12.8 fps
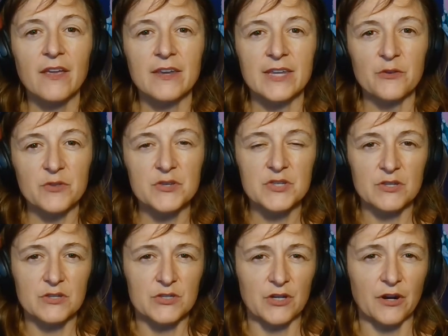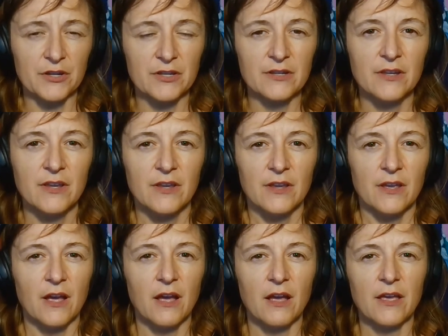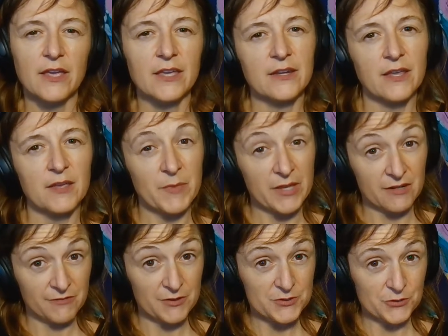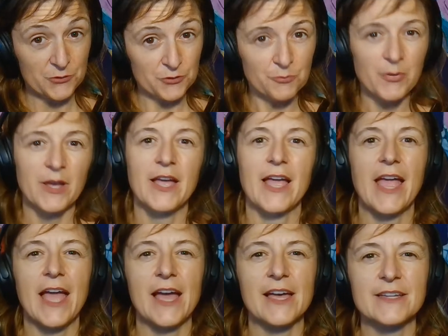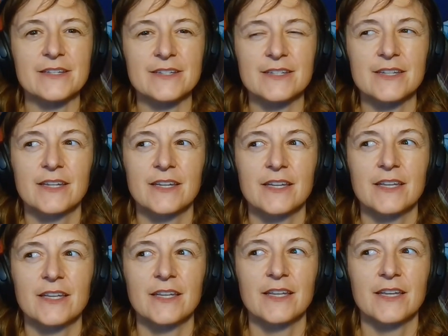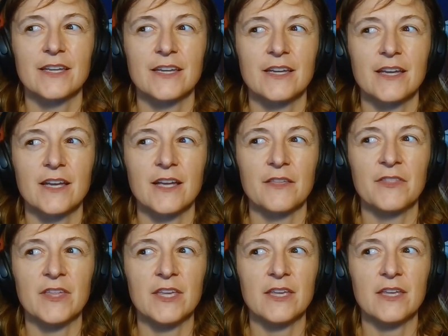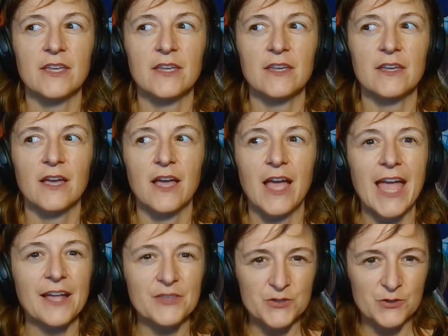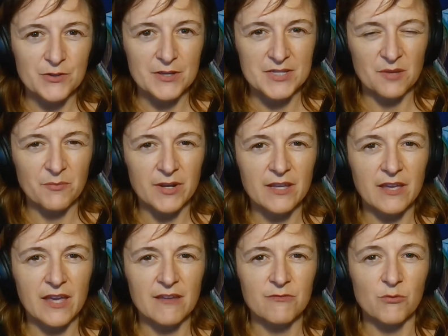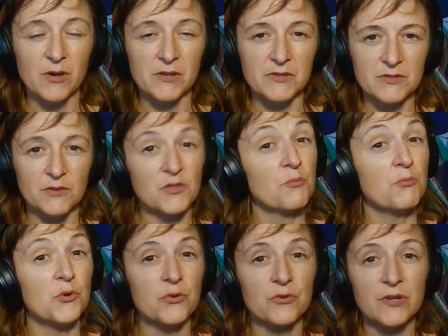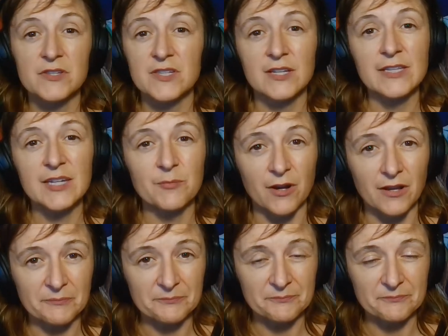Now, this started in a manifestor group, and the answer that somebody gave was the moon is in Libra.